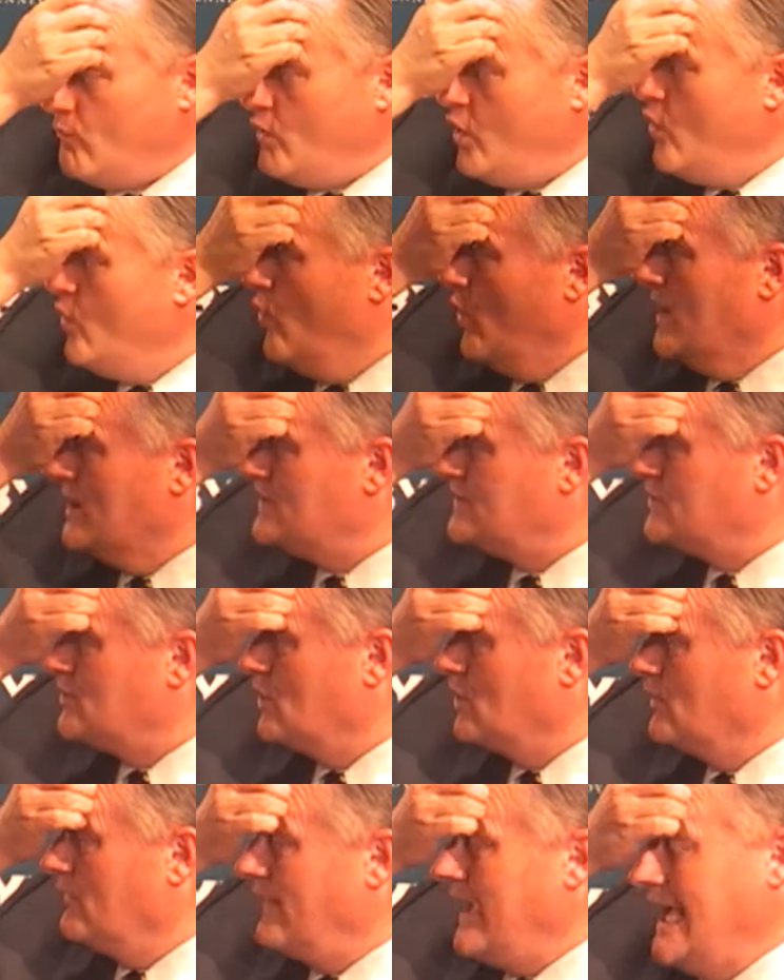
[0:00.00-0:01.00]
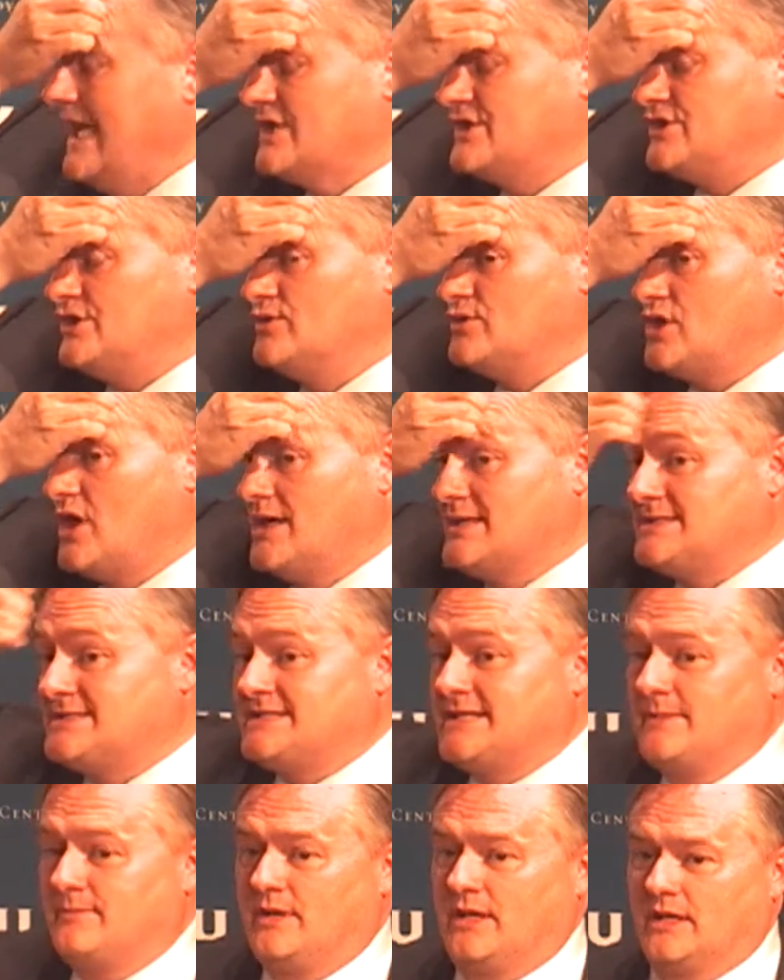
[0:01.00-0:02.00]
was serve as Utah's
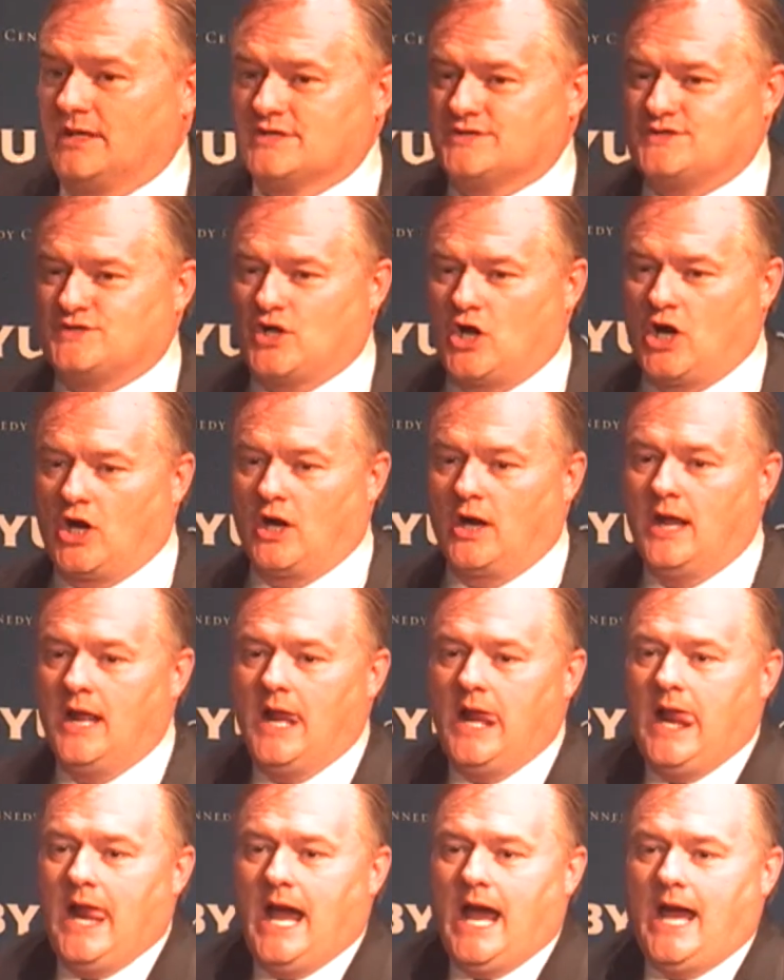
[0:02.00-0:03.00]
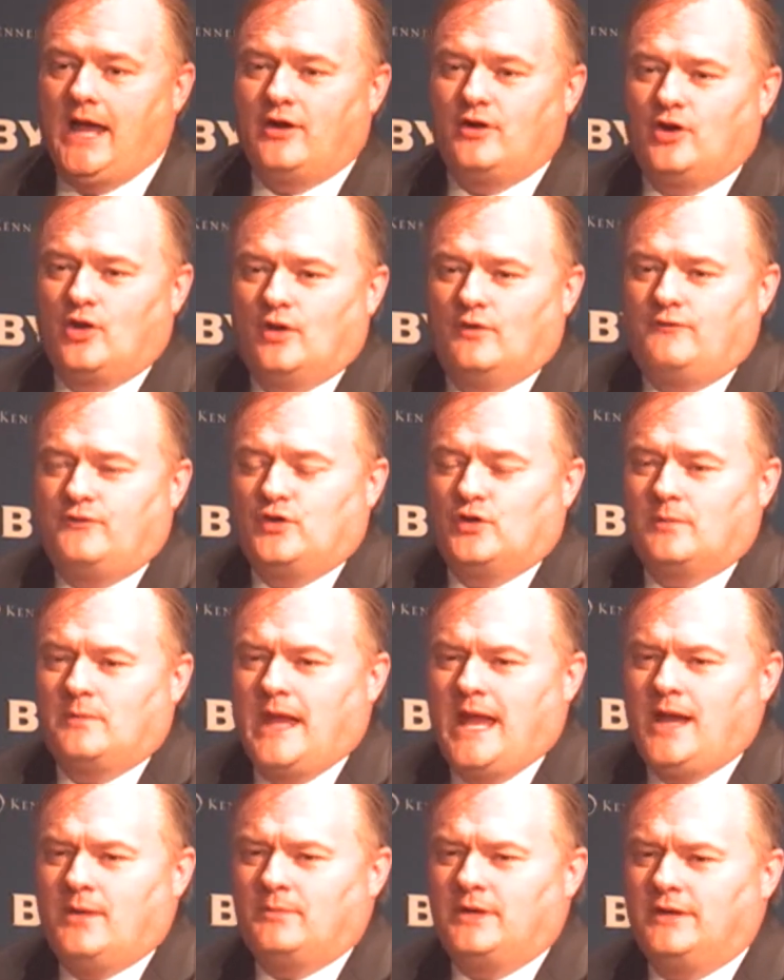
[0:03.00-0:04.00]
stimulus czar. I don't know if you,
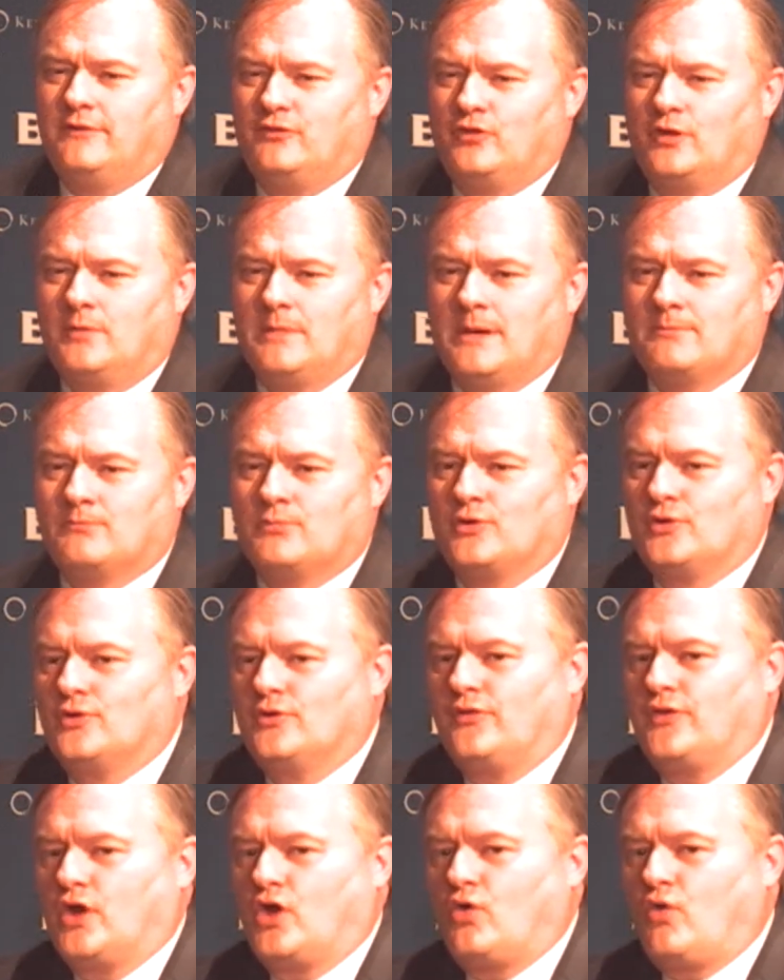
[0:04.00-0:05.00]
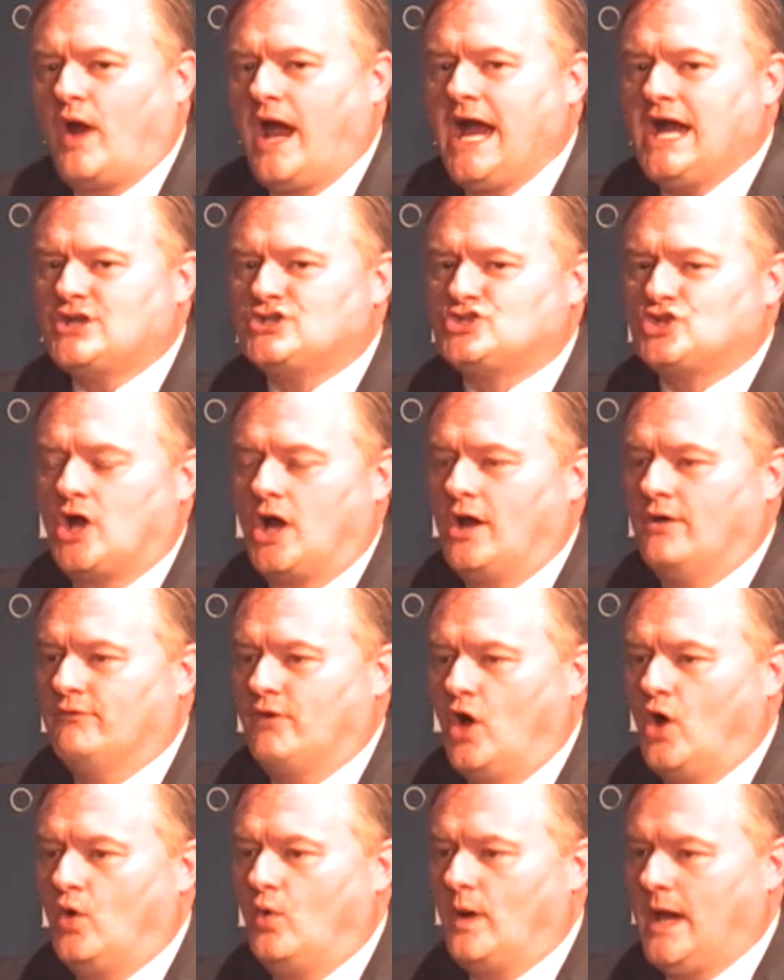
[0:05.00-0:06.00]
how many of you remember the crash of
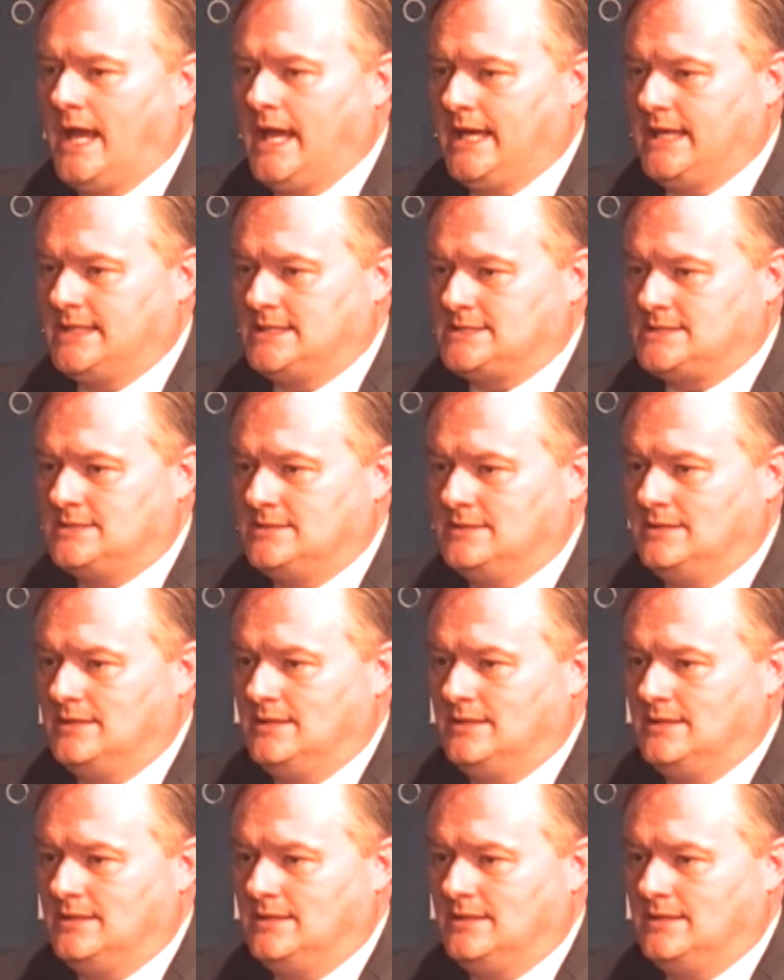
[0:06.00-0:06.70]
2008?